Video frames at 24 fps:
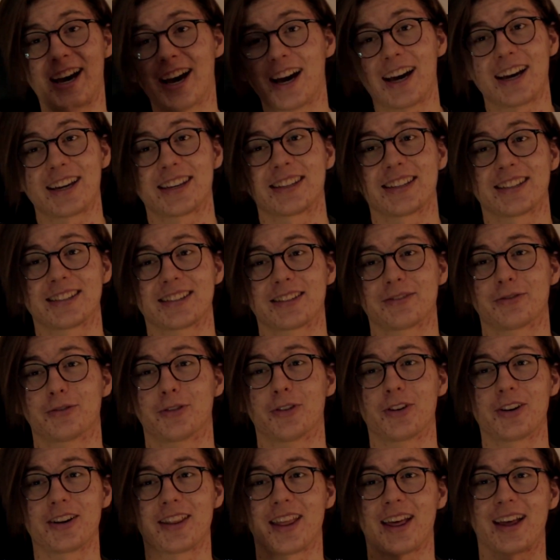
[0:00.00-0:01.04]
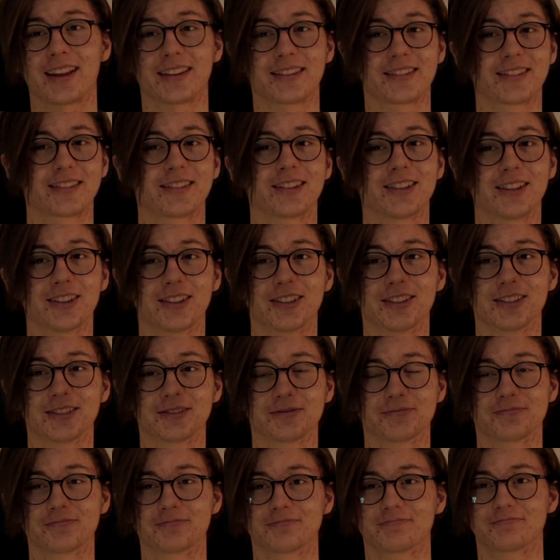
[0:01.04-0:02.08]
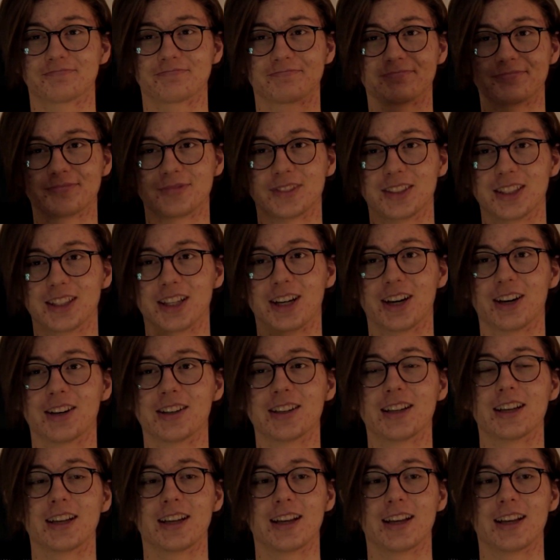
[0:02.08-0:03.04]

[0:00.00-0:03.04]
I can't afford that, so you know.